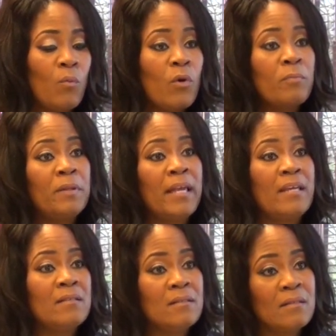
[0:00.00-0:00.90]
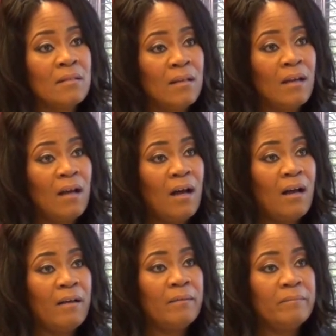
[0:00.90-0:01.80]
workplace
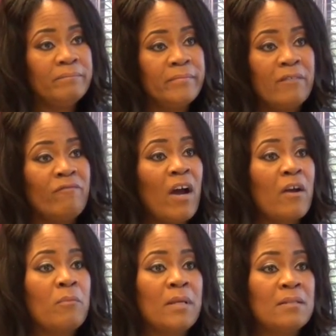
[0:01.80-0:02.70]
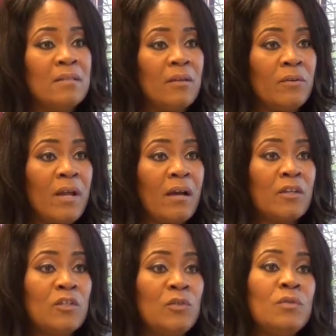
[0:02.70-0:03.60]
um, environments that are not
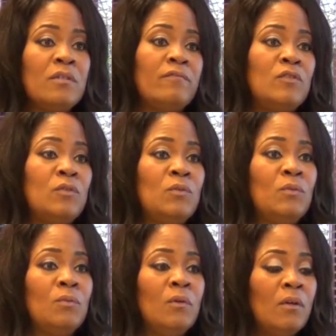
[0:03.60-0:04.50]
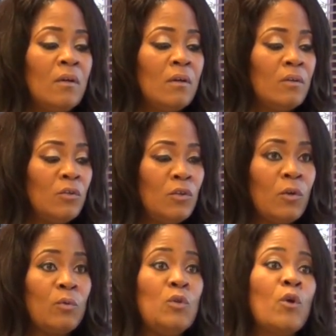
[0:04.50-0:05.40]
conducive to you
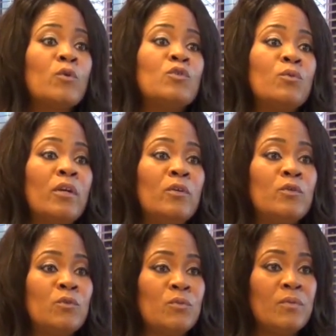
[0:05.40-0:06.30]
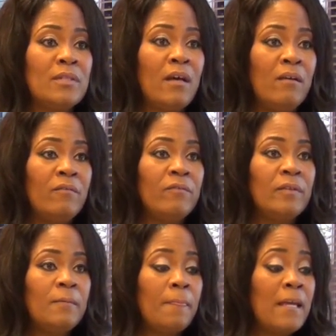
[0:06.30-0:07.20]
know, nurturing your true self.
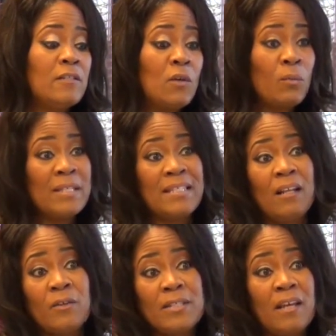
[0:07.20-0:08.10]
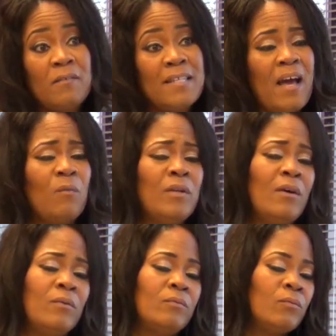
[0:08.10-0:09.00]
Mm-hmm. And so we sell ourselves out. We
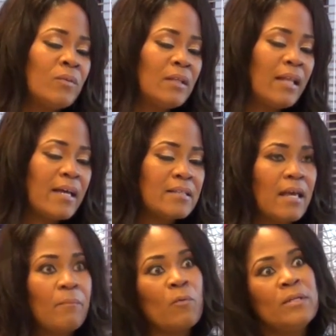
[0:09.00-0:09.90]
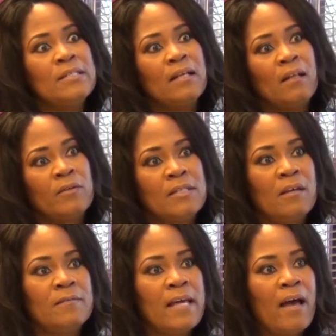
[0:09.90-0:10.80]
don't realize that, but we sell
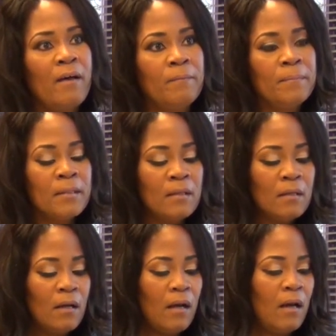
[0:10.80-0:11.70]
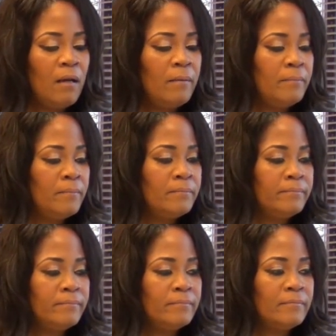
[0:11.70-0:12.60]
ourselves out. Mm-hmm. Um,
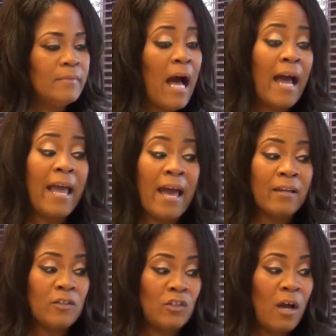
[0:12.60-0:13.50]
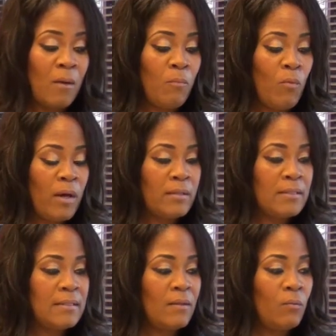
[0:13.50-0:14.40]
I had a job
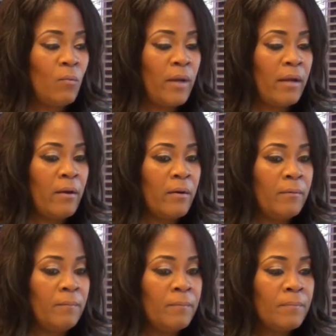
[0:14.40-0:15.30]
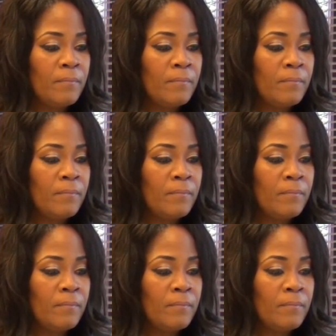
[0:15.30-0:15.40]
once where